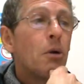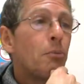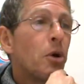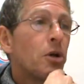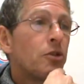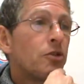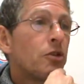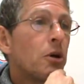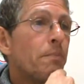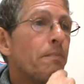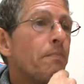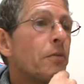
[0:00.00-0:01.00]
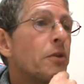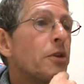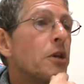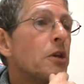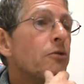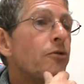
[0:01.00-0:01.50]
But um,
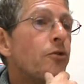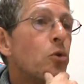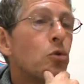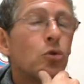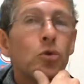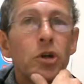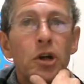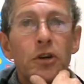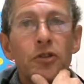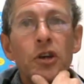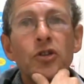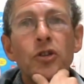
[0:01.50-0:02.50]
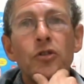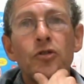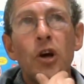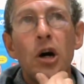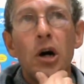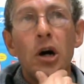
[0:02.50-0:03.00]
the four
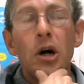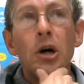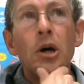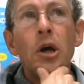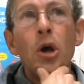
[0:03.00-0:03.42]
organisations are